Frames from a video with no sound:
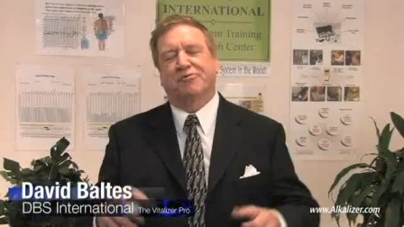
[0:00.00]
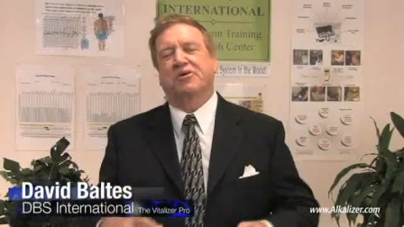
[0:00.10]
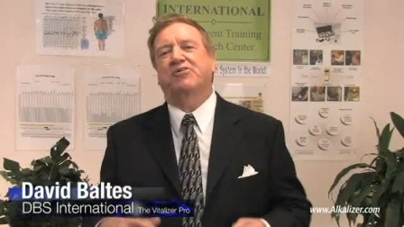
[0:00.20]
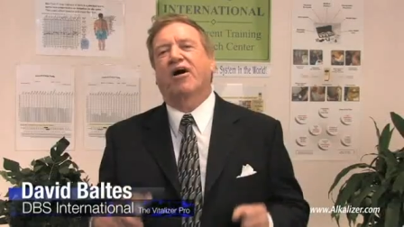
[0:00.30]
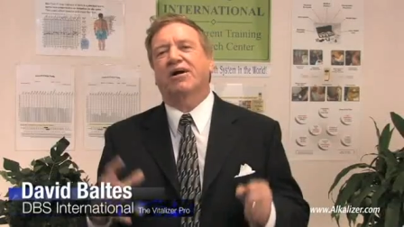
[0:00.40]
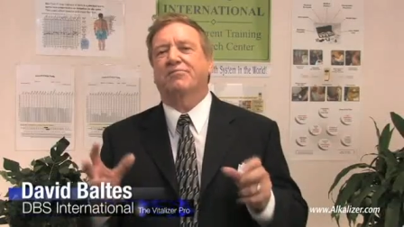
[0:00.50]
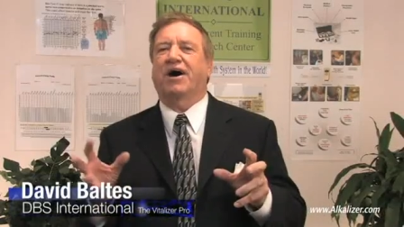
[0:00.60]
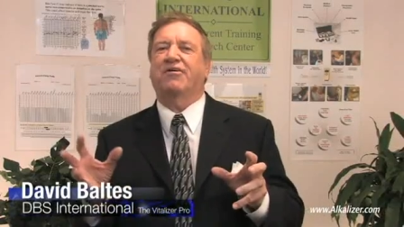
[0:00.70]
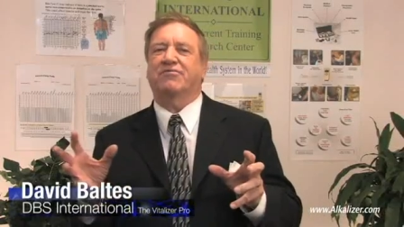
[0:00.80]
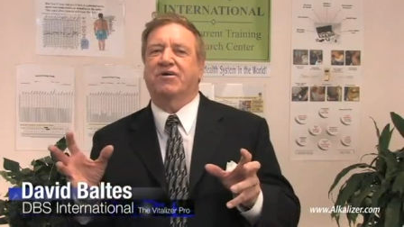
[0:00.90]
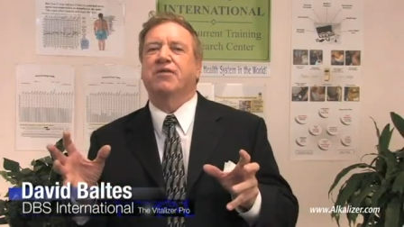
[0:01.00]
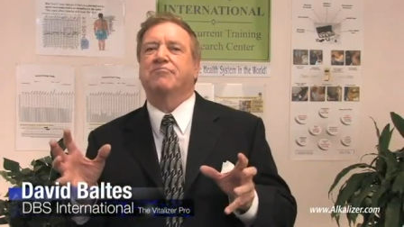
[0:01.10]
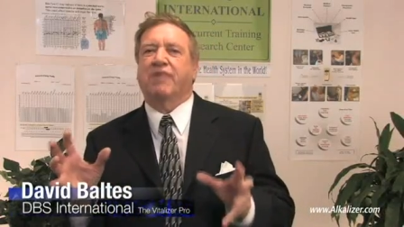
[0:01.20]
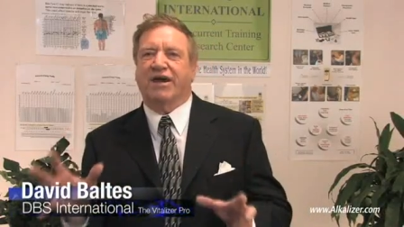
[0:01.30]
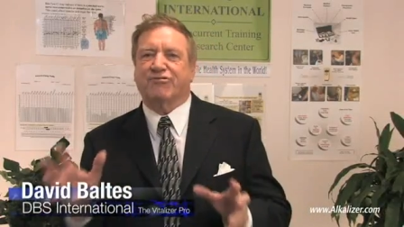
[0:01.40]
When we talk about
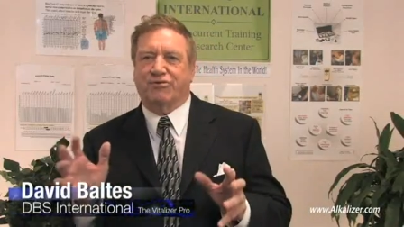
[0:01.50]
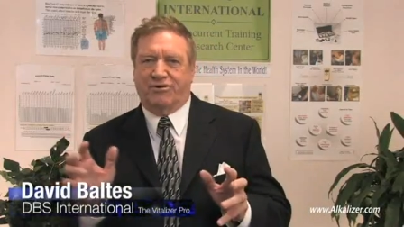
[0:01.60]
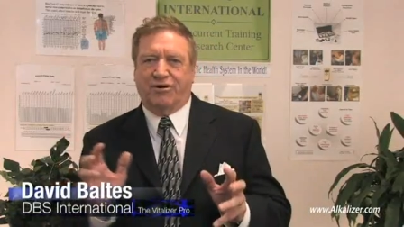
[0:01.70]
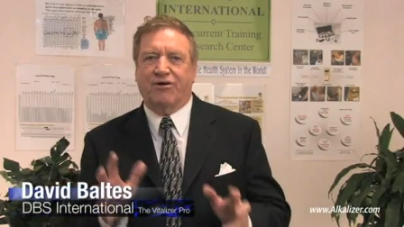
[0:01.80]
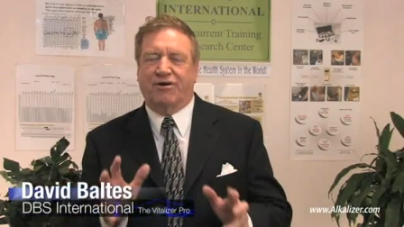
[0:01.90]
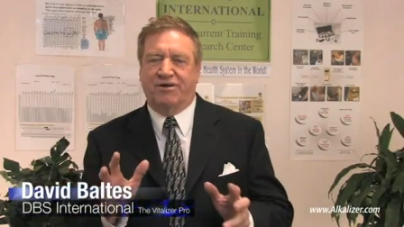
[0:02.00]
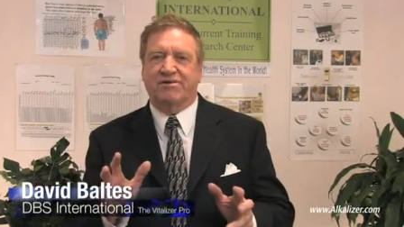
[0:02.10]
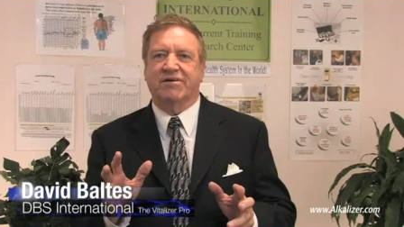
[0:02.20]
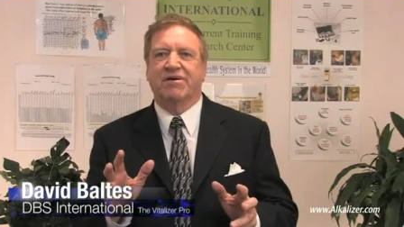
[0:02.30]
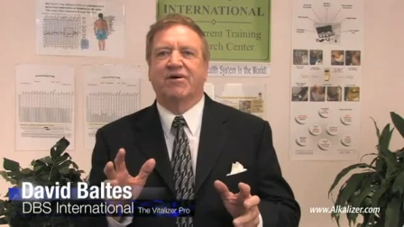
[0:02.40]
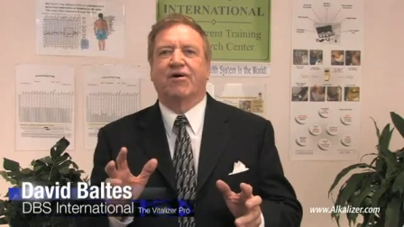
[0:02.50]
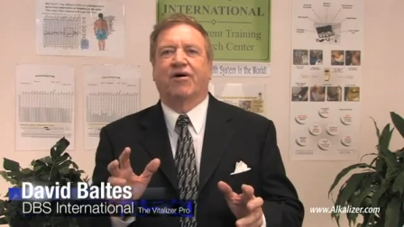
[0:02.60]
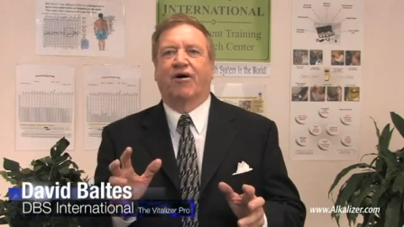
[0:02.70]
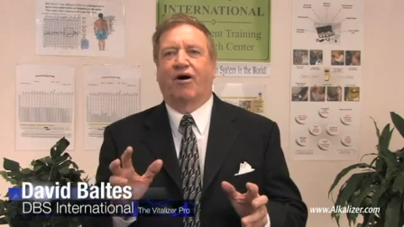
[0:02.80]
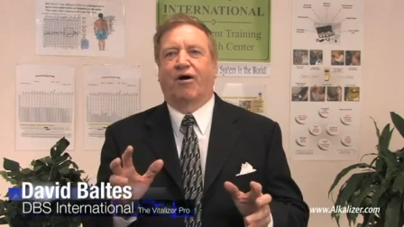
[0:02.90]
microcurrent,
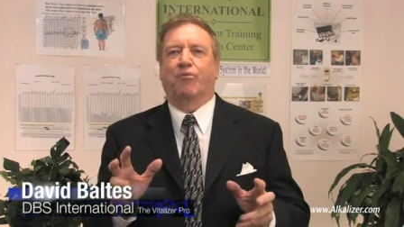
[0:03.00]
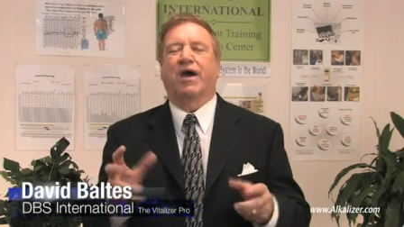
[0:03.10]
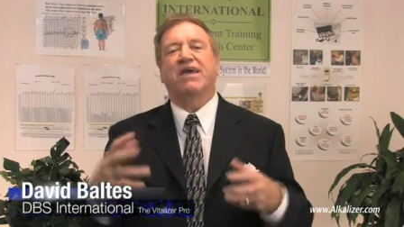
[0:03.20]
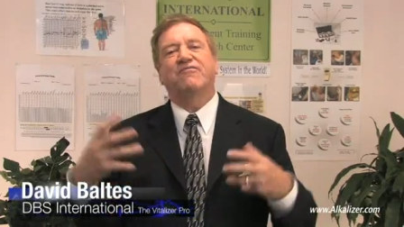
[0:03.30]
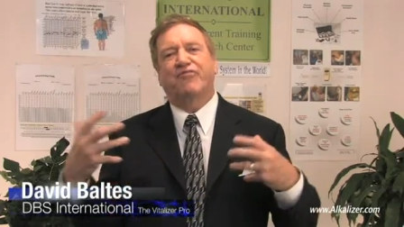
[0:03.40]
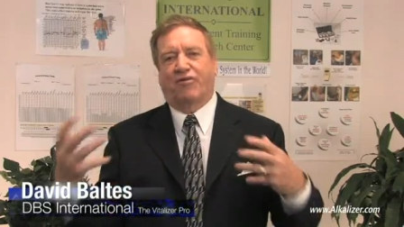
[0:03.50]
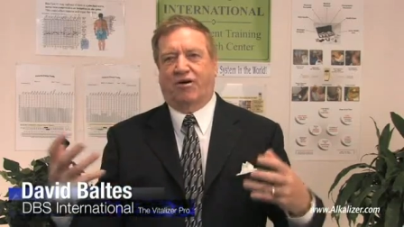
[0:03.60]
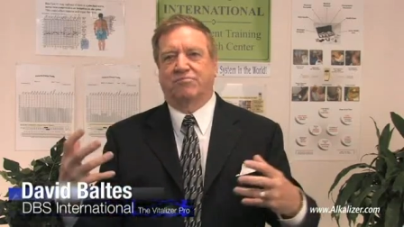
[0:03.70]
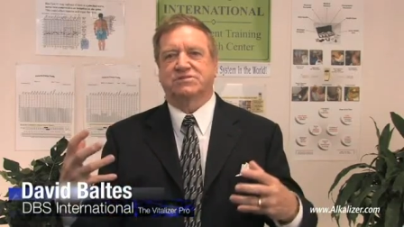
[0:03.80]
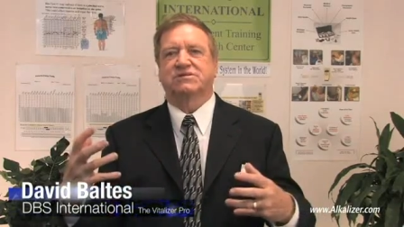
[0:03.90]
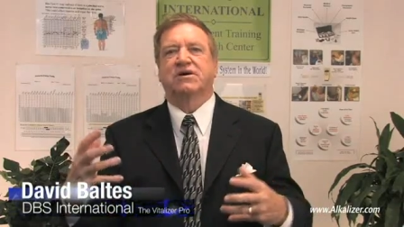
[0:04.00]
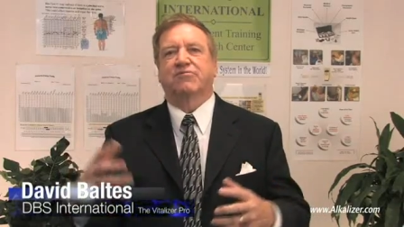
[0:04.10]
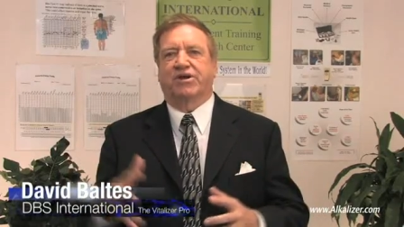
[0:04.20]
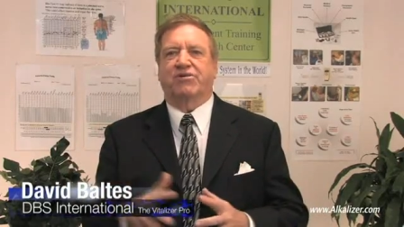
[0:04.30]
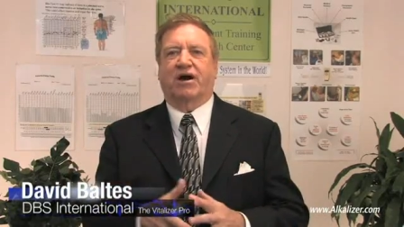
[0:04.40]
or waveforms,
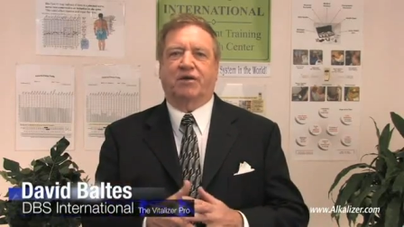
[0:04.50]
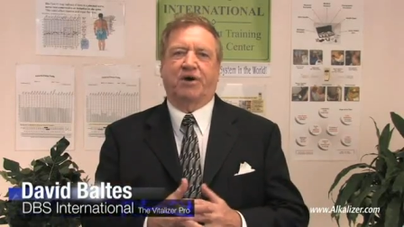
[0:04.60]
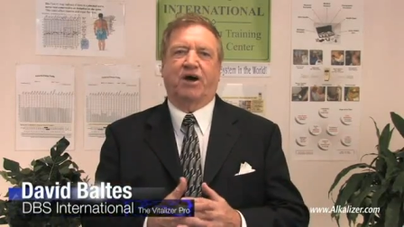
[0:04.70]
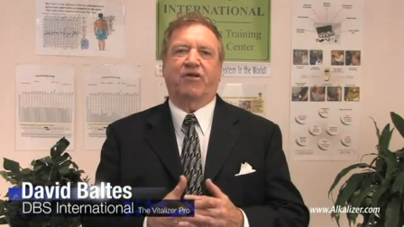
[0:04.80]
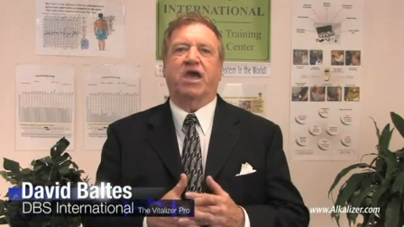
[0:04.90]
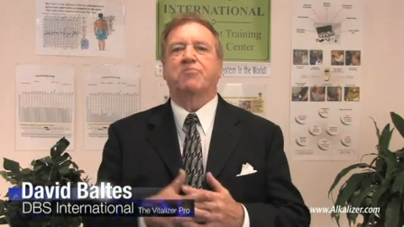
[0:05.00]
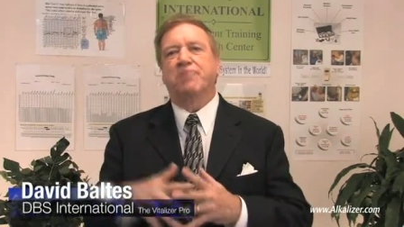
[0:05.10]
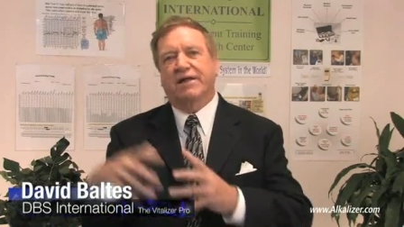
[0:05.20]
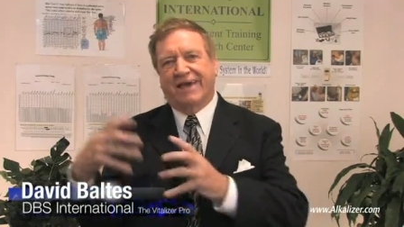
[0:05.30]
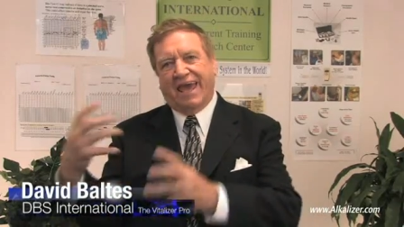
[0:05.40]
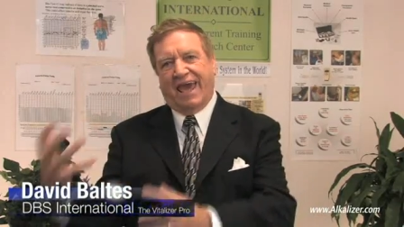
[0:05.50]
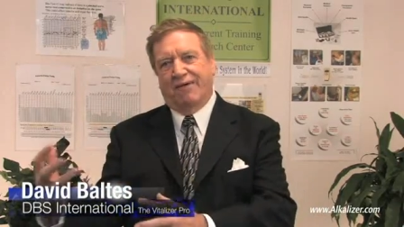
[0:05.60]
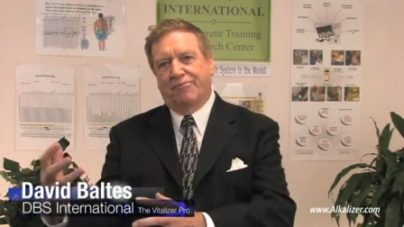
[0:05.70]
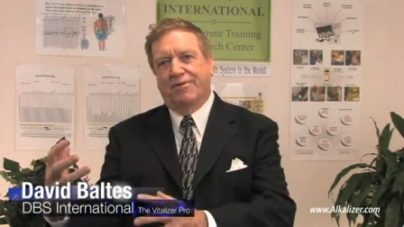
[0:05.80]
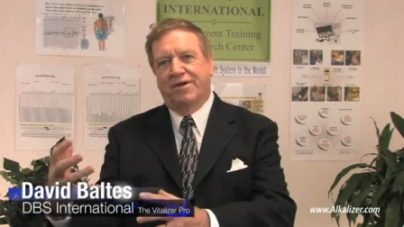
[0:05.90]
we talk about a
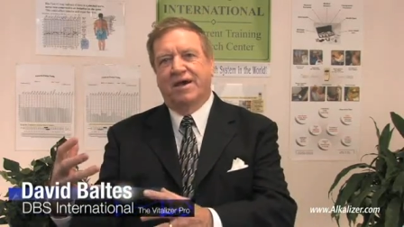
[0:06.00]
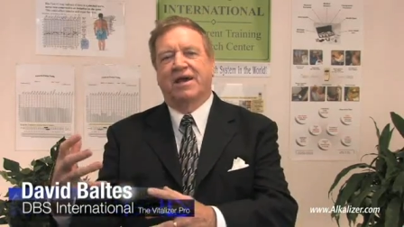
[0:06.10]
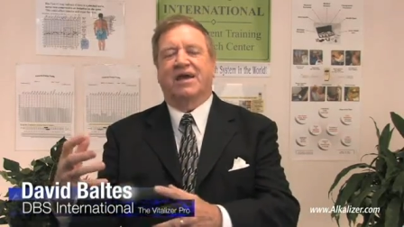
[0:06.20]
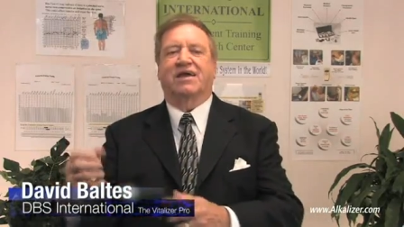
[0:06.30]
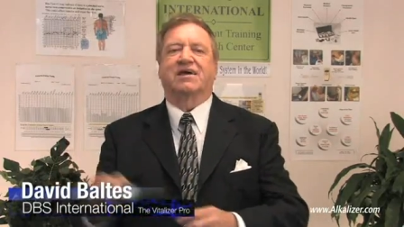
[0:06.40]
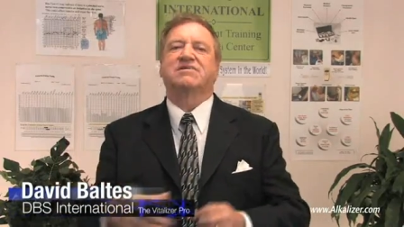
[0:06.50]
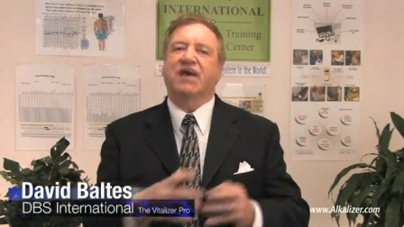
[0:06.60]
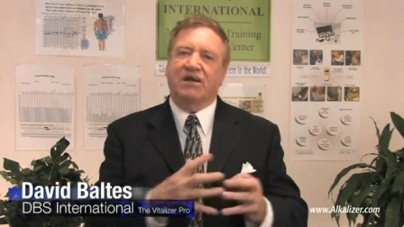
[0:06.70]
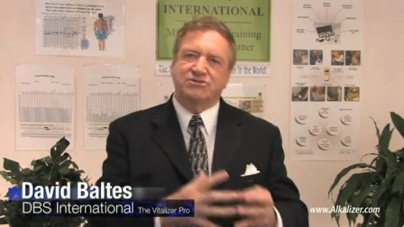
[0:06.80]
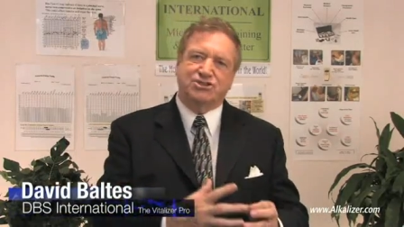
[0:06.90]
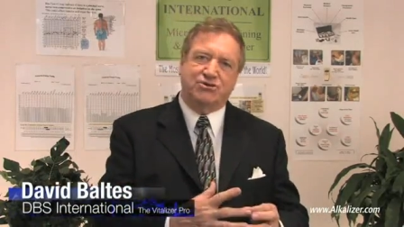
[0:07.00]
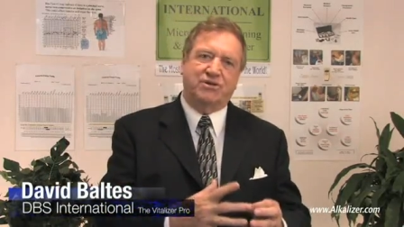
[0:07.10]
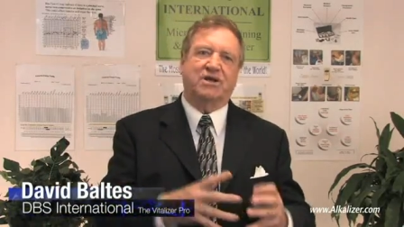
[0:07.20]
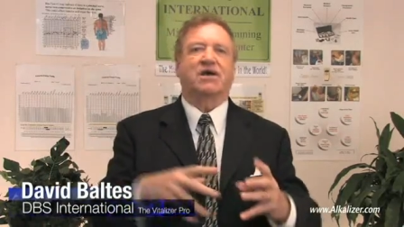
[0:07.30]
milliamp. In a TENS unit